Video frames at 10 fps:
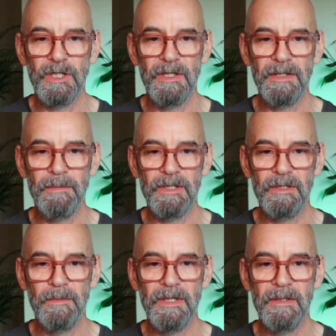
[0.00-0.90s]
And then we're going
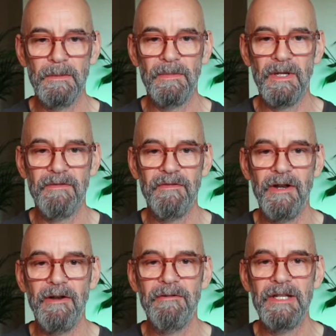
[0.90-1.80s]
to repeat the breath
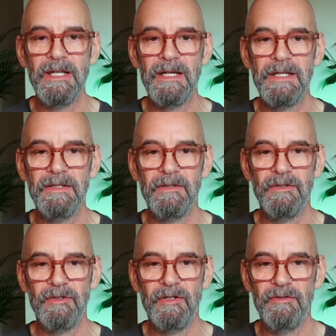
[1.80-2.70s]
very light and
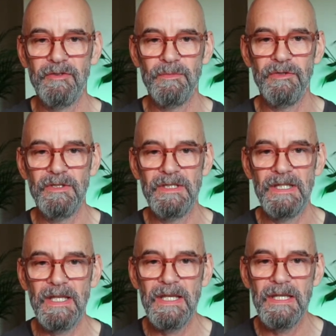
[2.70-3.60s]
soft,
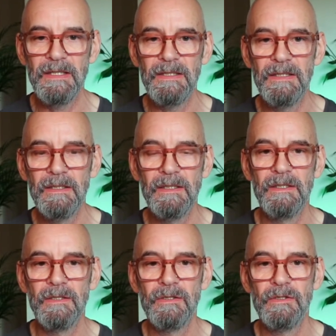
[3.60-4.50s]
breathing in,
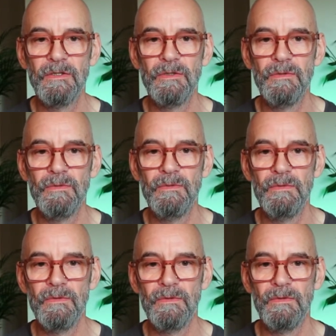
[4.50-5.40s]
2,
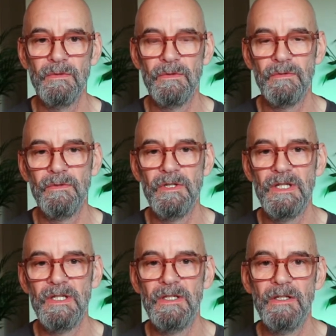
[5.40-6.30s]

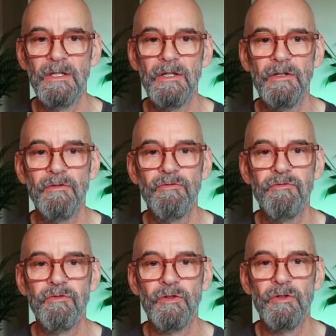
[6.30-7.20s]
3,
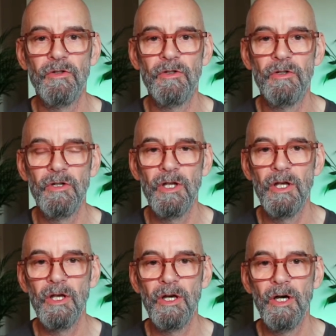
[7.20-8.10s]
4,
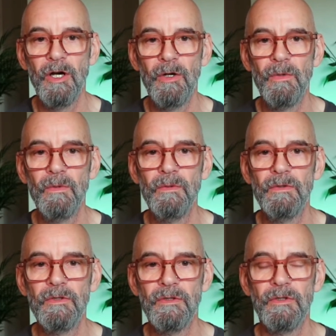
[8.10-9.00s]
hold,
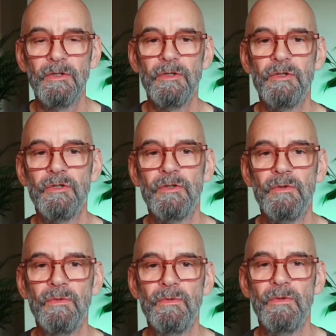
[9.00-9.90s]

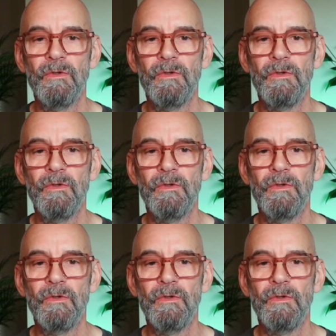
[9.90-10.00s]
2,